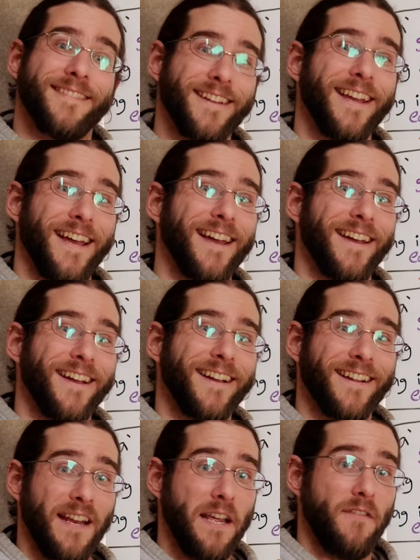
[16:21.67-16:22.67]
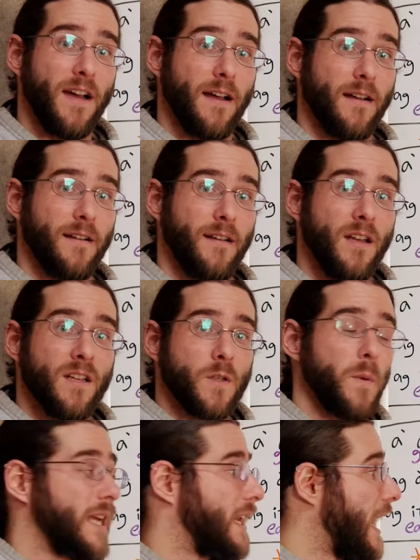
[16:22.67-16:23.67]
Yeah, gleva. So
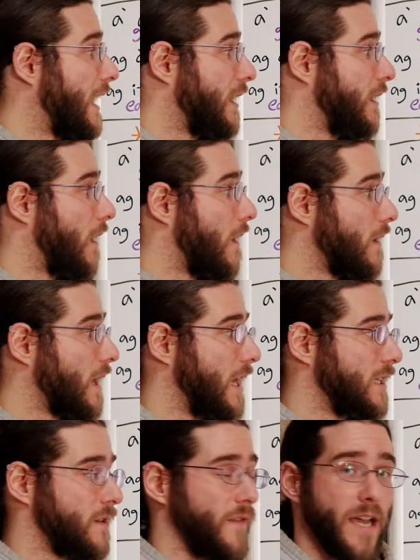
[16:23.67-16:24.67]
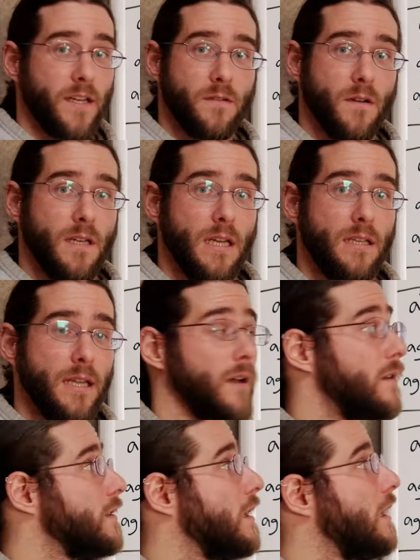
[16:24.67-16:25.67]
we can add in all kinds of extra
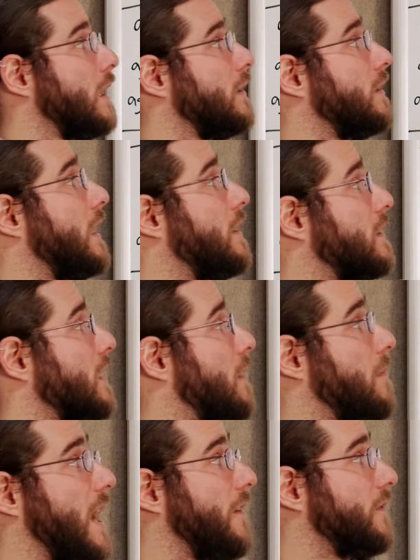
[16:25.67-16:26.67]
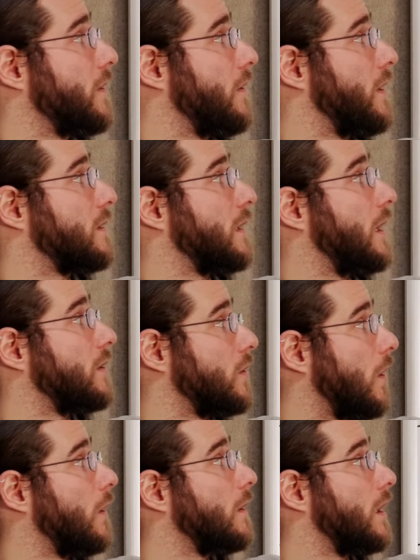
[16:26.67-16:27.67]
details. They just come after this
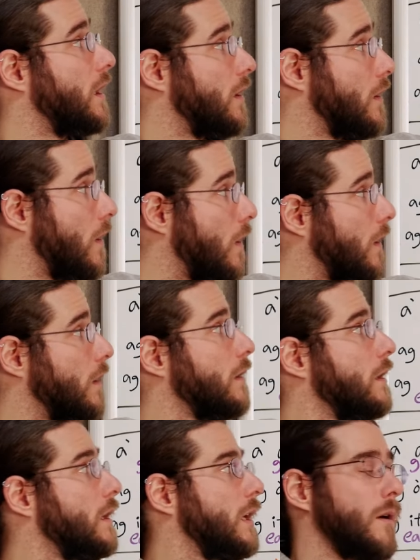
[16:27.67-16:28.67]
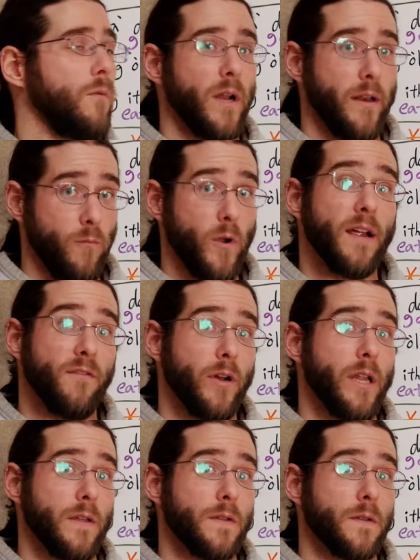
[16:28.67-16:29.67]
adol, arol, when whatever it
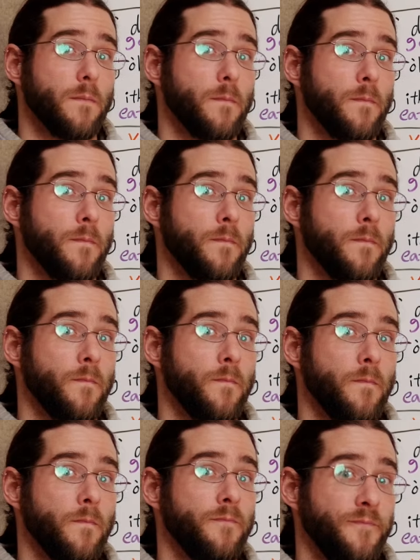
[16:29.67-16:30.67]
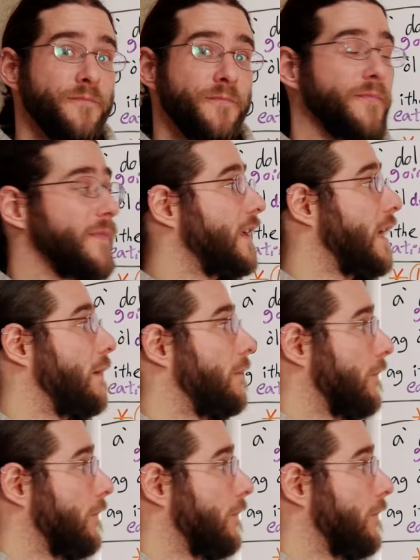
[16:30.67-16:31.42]
is. Yeah.